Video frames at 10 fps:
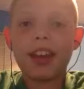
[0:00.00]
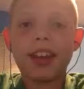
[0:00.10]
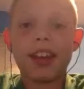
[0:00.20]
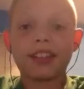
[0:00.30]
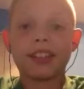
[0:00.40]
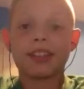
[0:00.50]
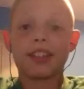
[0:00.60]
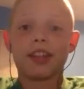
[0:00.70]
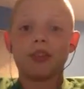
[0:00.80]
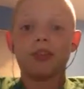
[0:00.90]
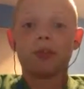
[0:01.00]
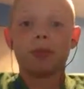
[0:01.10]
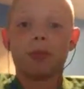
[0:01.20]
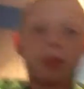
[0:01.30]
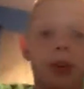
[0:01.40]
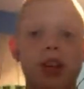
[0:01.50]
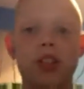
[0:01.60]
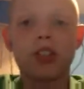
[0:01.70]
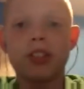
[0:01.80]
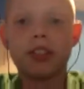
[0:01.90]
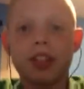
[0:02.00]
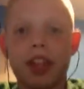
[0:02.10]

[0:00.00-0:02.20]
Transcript: Hey guys, it's Darren over at Pickle Productions,